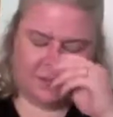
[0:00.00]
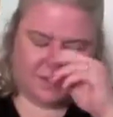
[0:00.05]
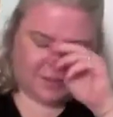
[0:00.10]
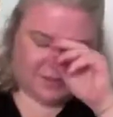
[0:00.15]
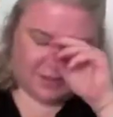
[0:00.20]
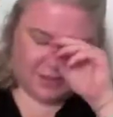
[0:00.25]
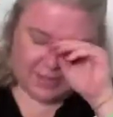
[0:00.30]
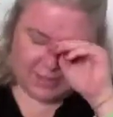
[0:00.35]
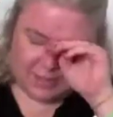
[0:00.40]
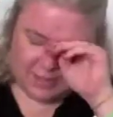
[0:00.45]

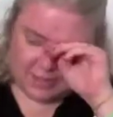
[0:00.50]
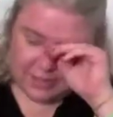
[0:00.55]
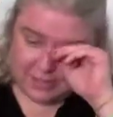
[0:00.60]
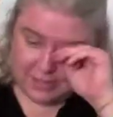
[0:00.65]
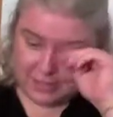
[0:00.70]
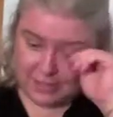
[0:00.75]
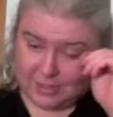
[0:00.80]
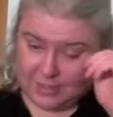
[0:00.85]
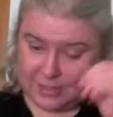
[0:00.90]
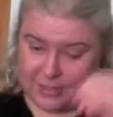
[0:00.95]

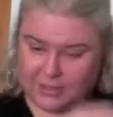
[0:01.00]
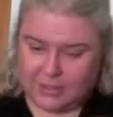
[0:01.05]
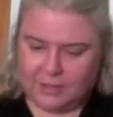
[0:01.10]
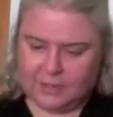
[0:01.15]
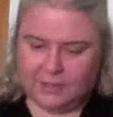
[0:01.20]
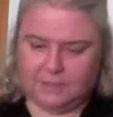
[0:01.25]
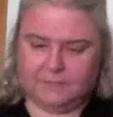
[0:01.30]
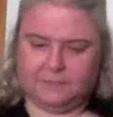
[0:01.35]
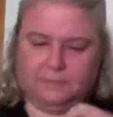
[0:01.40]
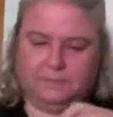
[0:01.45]

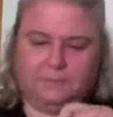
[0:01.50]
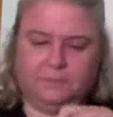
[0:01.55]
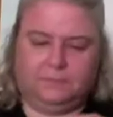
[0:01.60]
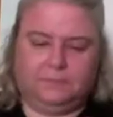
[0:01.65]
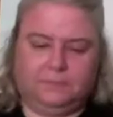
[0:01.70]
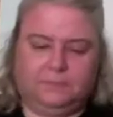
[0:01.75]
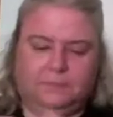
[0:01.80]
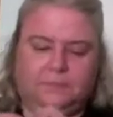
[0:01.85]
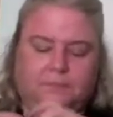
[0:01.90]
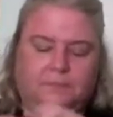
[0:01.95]

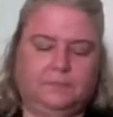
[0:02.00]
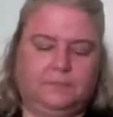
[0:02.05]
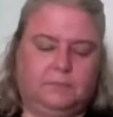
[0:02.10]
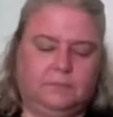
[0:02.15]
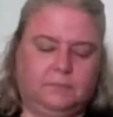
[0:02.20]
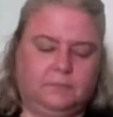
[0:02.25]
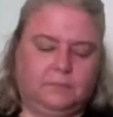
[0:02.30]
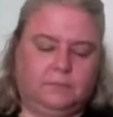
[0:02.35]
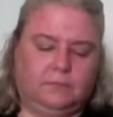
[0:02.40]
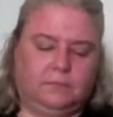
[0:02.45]

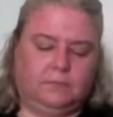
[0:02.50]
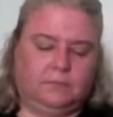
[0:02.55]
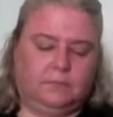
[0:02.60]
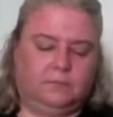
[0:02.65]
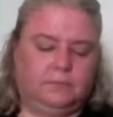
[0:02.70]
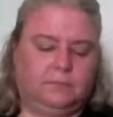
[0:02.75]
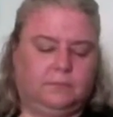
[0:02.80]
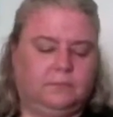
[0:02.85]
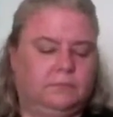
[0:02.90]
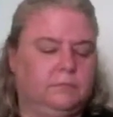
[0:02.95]

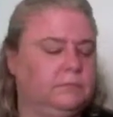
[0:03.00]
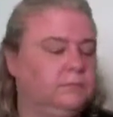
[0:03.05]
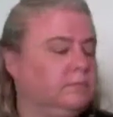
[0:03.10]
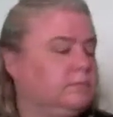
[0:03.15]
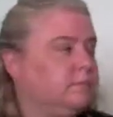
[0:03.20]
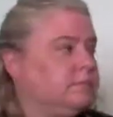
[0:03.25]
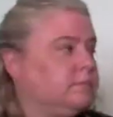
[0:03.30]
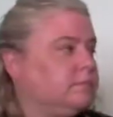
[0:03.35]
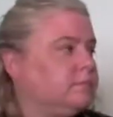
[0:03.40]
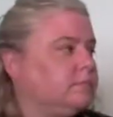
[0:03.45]

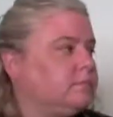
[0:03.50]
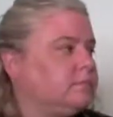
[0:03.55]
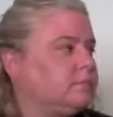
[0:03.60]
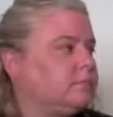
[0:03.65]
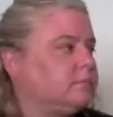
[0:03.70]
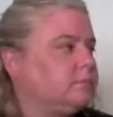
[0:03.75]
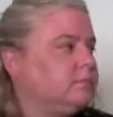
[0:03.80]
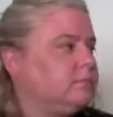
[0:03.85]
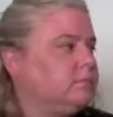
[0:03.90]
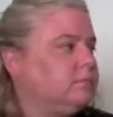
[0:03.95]

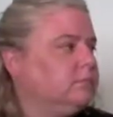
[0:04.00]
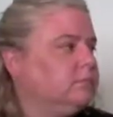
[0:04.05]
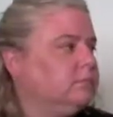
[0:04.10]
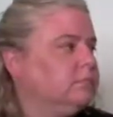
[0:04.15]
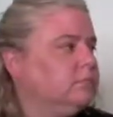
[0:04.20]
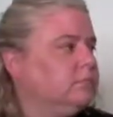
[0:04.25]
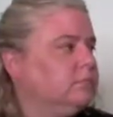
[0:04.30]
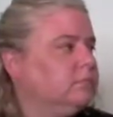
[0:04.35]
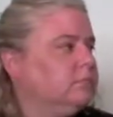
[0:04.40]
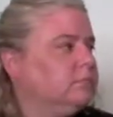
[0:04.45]

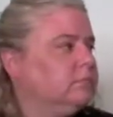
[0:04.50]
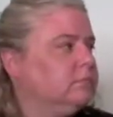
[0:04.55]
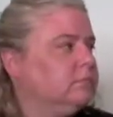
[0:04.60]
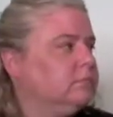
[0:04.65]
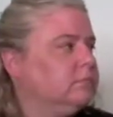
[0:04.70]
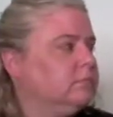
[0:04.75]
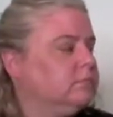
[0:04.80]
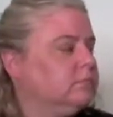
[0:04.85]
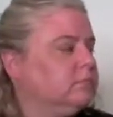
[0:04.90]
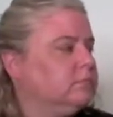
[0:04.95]

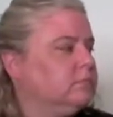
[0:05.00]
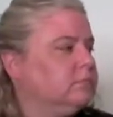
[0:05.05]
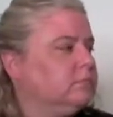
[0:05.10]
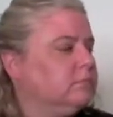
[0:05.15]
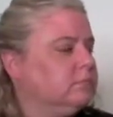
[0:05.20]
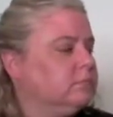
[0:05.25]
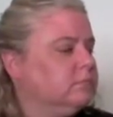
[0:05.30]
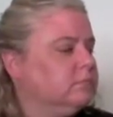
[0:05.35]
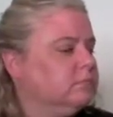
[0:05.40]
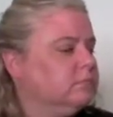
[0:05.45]

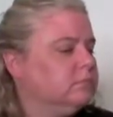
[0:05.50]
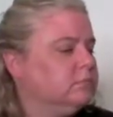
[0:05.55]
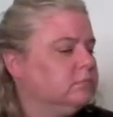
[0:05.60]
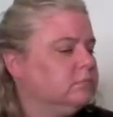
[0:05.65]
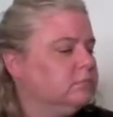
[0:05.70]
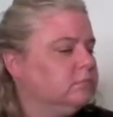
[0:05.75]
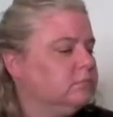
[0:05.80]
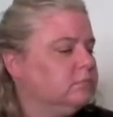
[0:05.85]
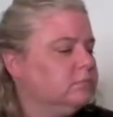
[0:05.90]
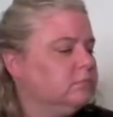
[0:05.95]

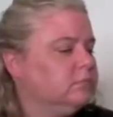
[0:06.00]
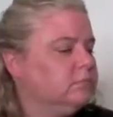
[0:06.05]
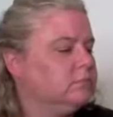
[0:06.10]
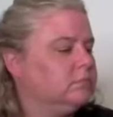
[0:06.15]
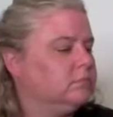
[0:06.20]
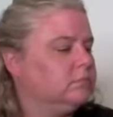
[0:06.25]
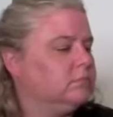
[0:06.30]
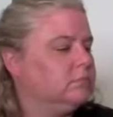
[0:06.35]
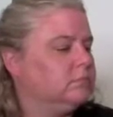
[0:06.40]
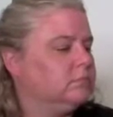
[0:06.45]

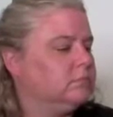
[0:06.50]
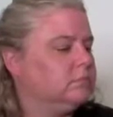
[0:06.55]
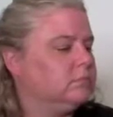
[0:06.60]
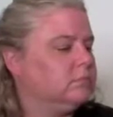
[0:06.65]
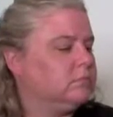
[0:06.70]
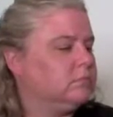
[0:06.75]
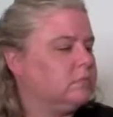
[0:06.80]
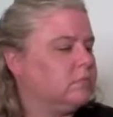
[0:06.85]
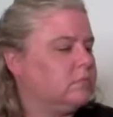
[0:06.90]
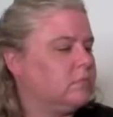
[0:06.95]

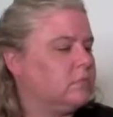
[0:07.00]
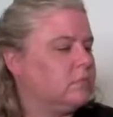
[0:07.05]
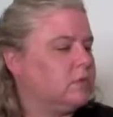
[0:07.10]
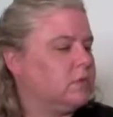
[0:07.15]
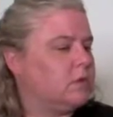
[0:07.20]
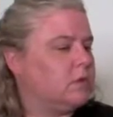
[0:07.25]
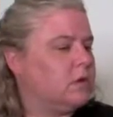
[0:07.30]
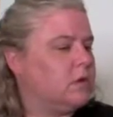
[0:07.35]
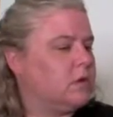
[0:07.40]
No words are spoken by the person on screen.